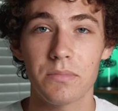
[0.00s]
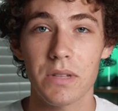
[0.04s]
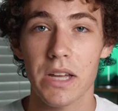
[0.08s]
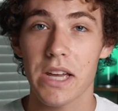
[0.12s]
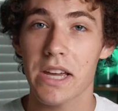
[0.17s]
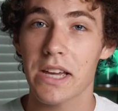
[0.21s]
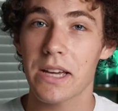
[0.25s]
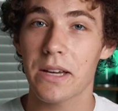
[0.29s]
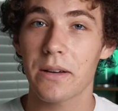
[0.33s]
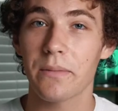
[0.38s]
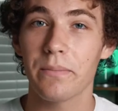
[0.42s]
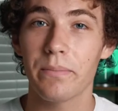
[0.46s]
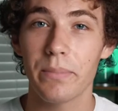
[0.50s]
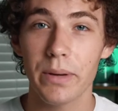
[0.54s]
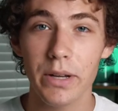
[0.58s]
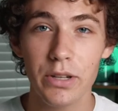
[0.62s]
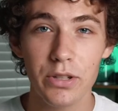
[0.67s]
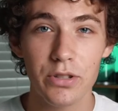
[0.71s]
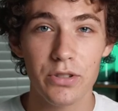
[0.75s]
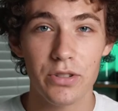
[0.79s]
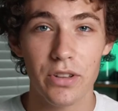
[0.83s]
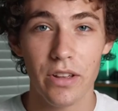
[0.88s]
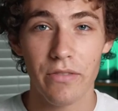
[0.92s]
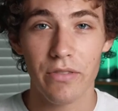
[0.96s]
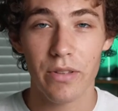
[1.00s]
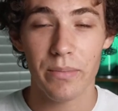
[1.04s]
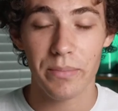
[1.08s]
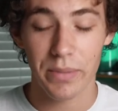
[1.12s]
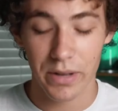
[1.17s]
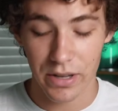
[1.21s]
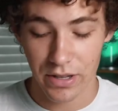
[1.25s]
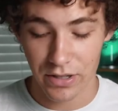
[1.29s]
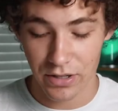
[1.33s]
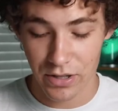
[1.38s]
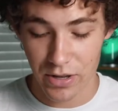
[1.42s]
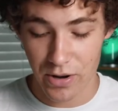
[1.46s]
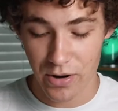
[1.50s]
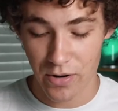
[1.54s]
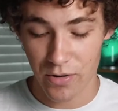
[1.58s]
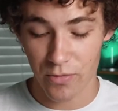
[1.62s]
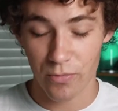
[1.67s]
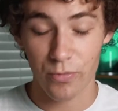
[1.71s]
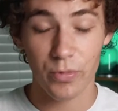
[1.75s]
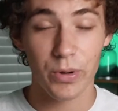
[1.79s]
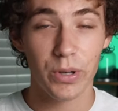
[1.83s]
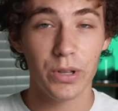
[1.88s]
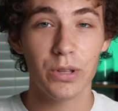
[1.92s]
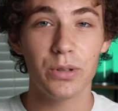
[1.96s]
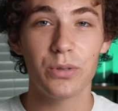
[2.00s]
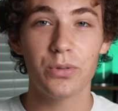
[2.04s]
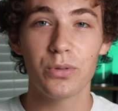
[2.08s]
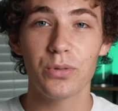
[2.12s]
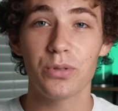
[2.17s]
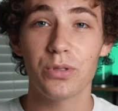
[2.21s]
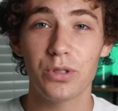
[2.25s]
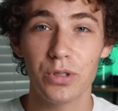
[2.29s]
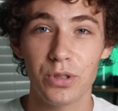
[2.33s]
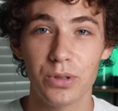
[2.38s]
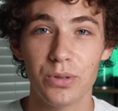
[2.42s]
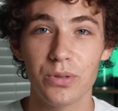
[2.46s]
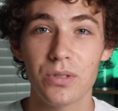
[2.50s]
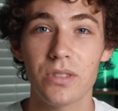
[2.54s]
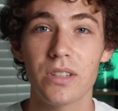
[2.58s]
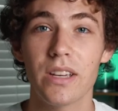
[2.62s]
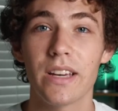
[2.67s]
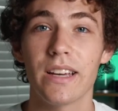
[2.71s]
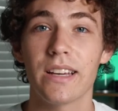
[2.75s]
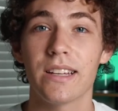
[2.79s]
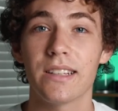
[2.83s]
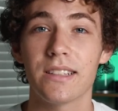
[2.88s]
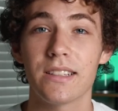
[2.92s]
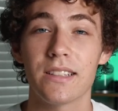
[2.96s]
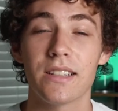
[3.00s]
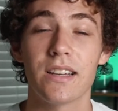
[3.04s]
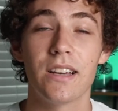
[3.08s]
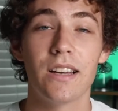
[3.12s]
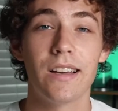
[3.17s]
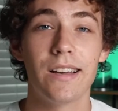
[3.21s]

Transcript: take pictures of them because they're really cool shoes, and